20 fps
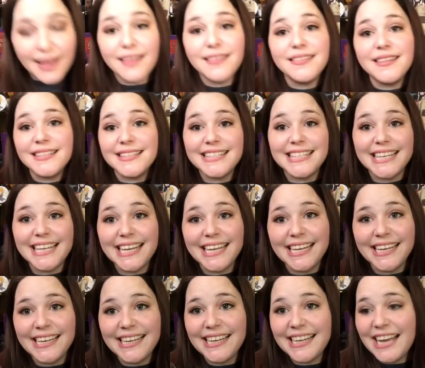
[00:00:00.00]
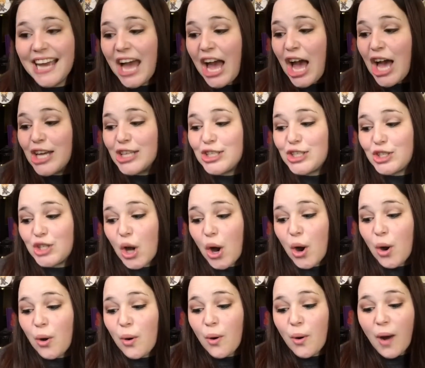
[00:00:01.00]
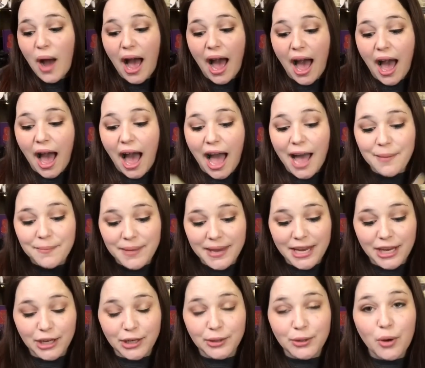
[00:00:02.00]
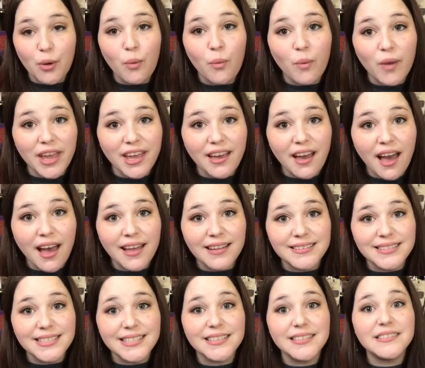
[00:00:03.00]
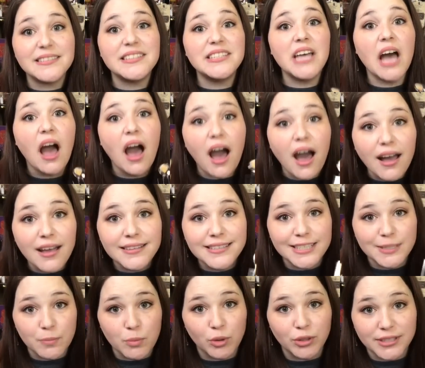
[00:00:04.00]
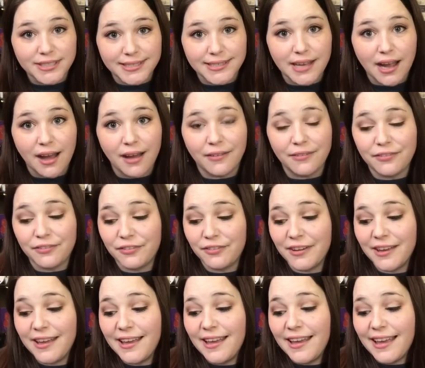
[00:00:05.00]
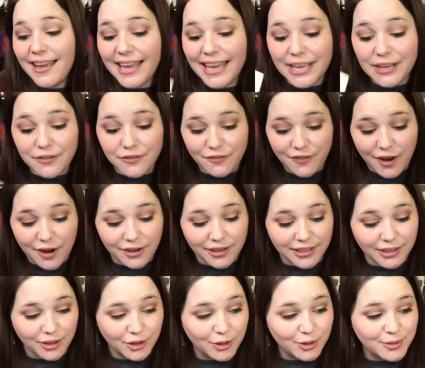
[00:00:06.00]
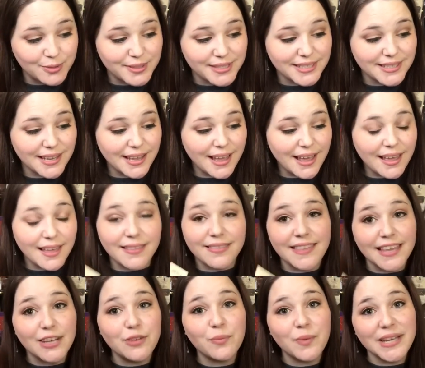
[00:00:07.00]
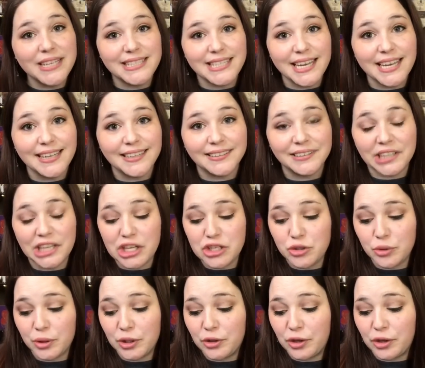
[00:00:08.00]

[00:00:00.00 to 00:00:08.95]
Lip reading: the tea. So, I mean, we got tons more stuff in FairyLoot than we did LitJoy